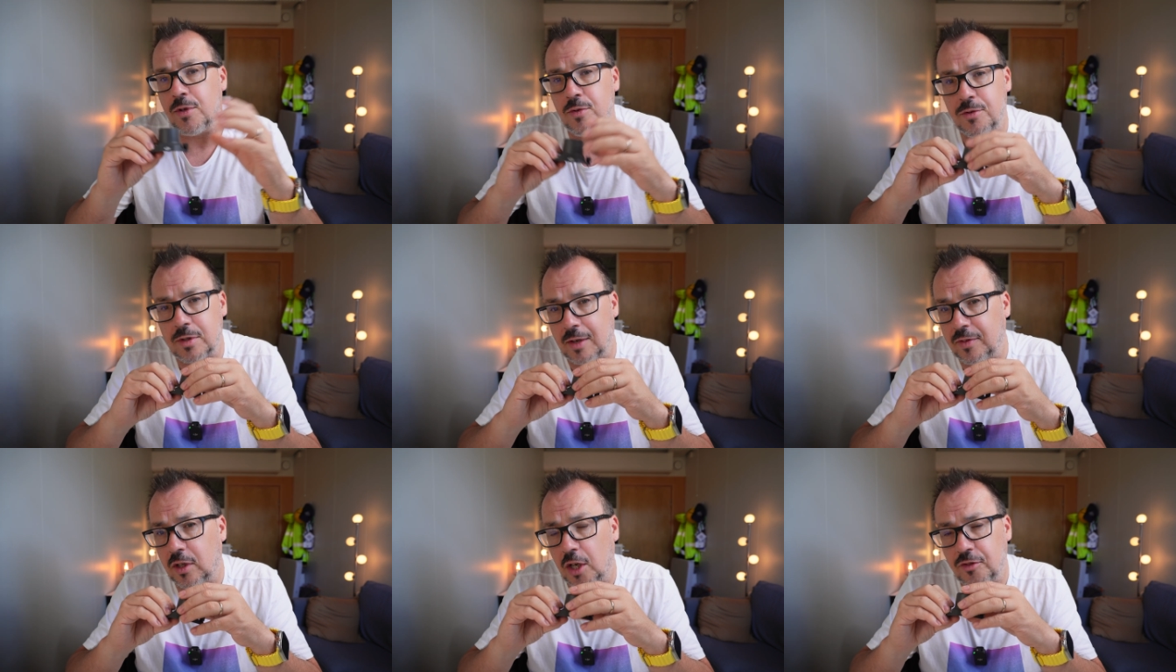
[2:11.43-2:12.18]
to
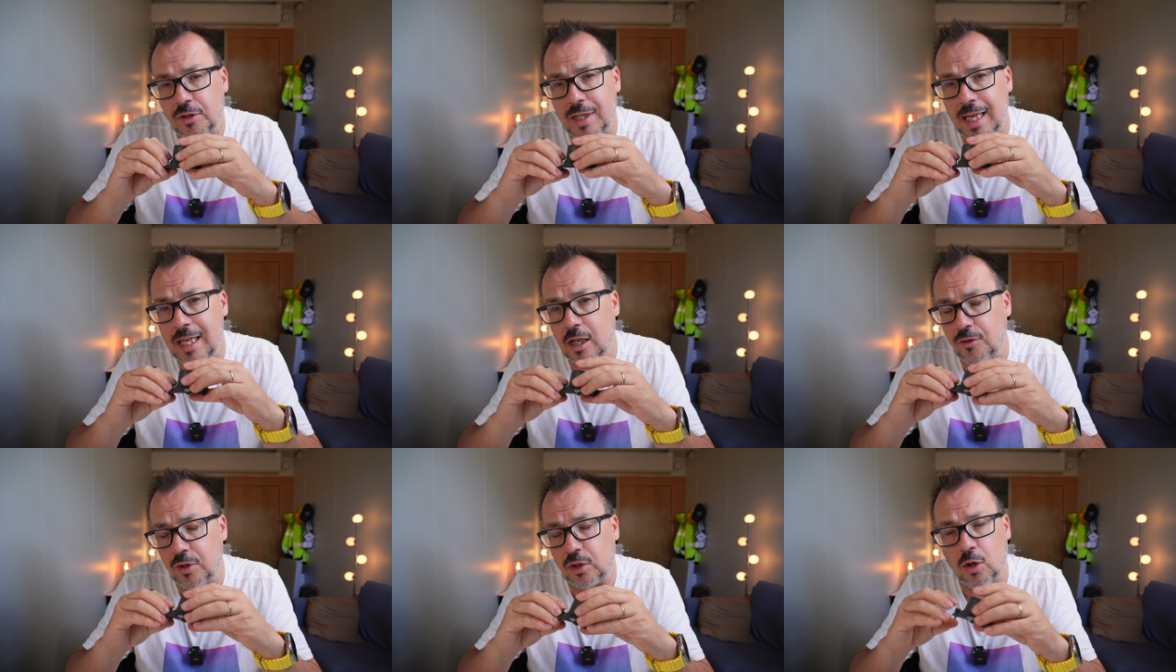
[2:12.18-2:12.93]
$700 to
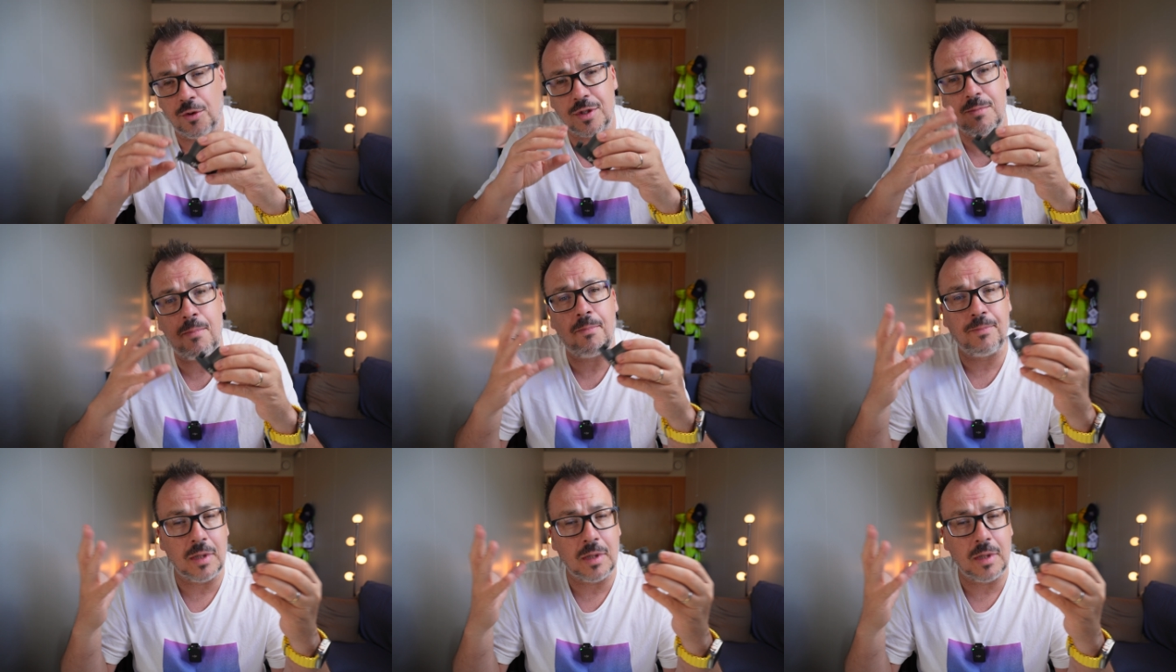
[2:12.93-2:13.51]
$800,